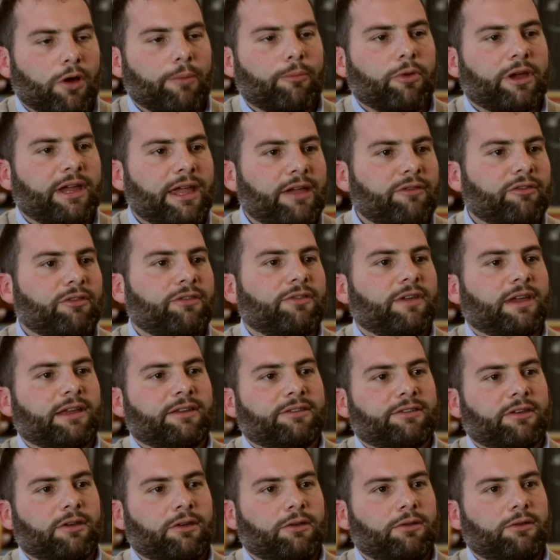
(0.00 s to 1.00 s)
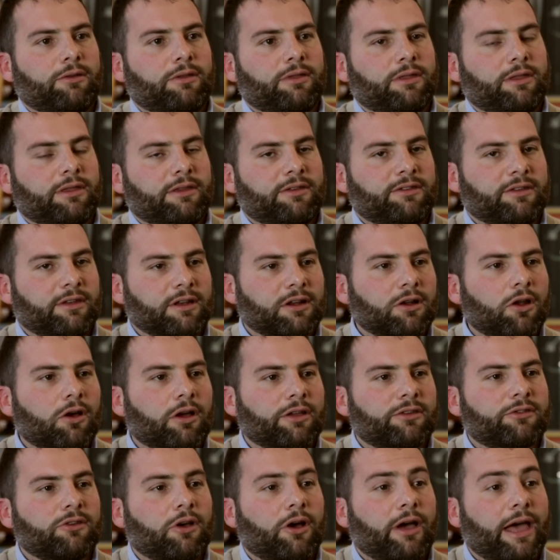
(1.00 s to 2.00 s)
and bring everything, so the
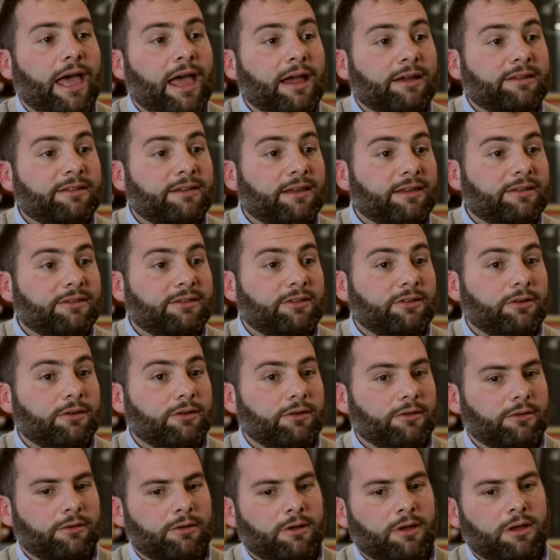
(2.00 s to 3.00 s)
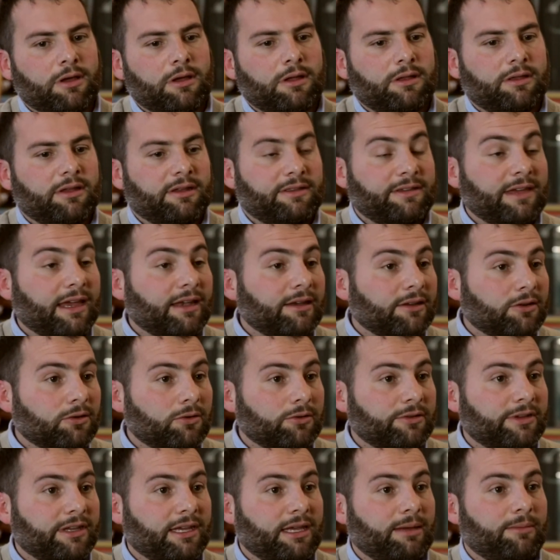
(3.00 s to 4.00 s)
client's got access to the
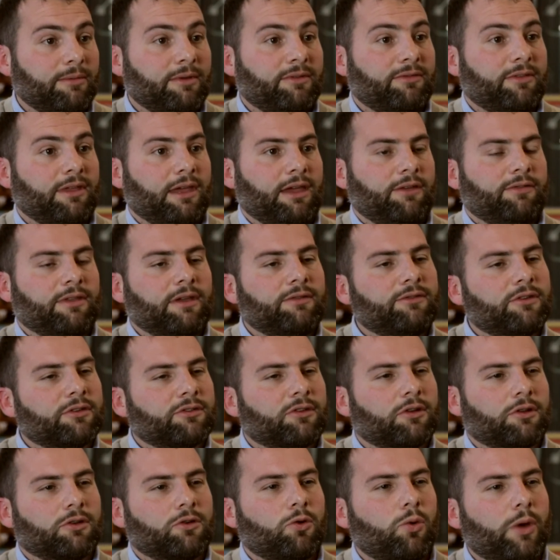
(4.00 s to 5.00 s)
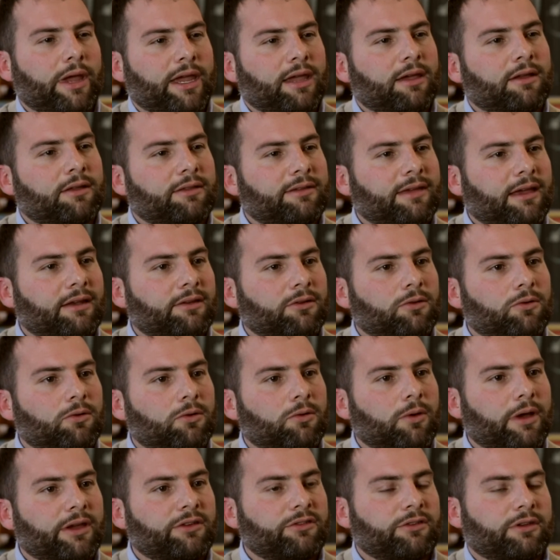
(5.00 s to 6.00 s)
technical team if they've just got a quick
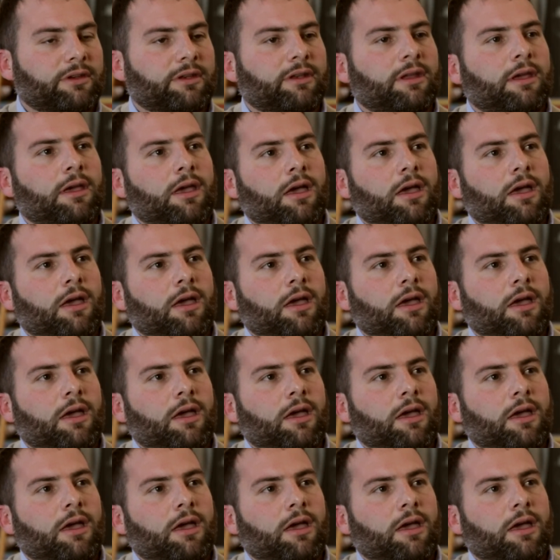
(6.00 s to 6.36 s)
technical question.